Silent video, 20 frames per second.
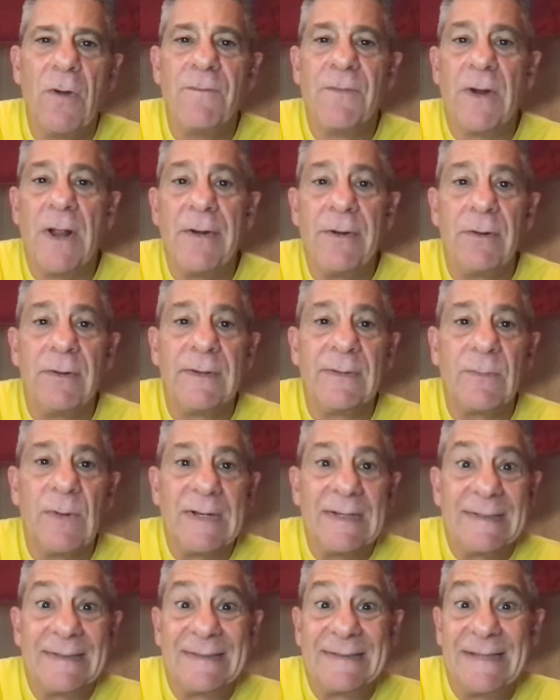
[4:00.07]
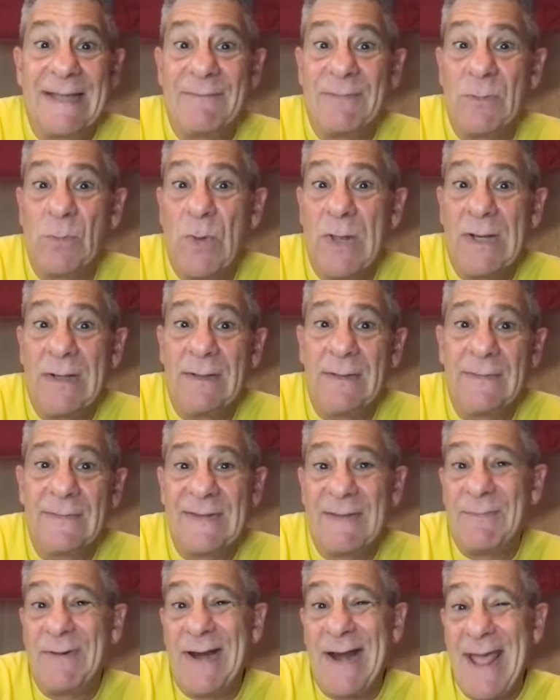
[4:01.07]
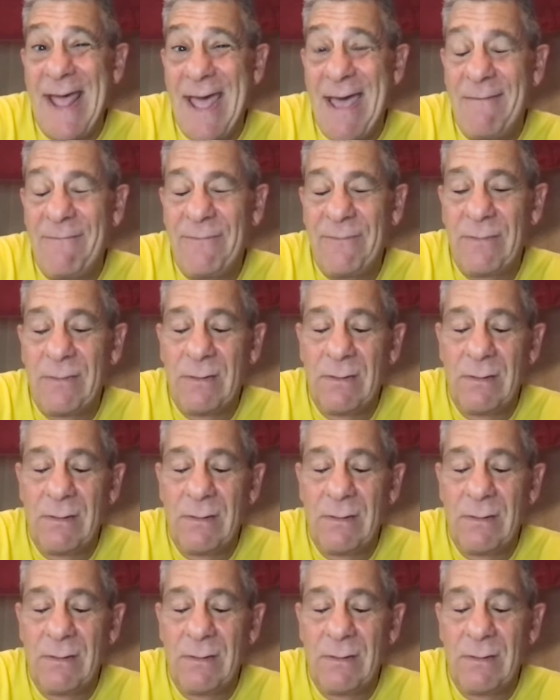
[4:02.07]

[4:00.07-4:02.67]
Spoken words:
over-under is what, 7 wins, 7.5?